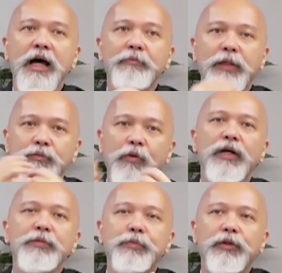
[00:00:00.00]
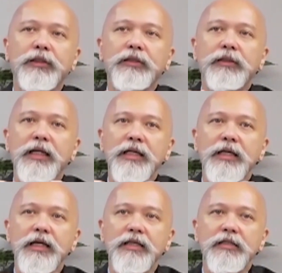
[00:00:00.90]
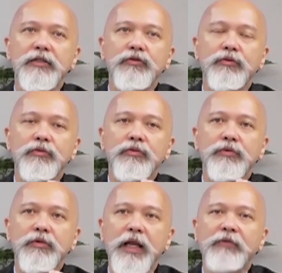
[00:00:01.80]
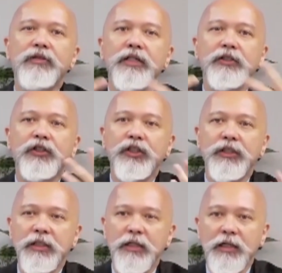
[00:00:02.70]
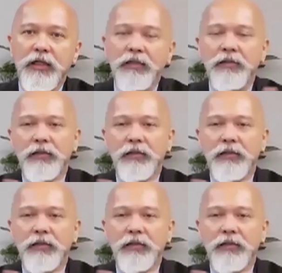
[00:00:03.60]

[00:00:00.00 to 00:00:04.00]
But more importantly is to leverage the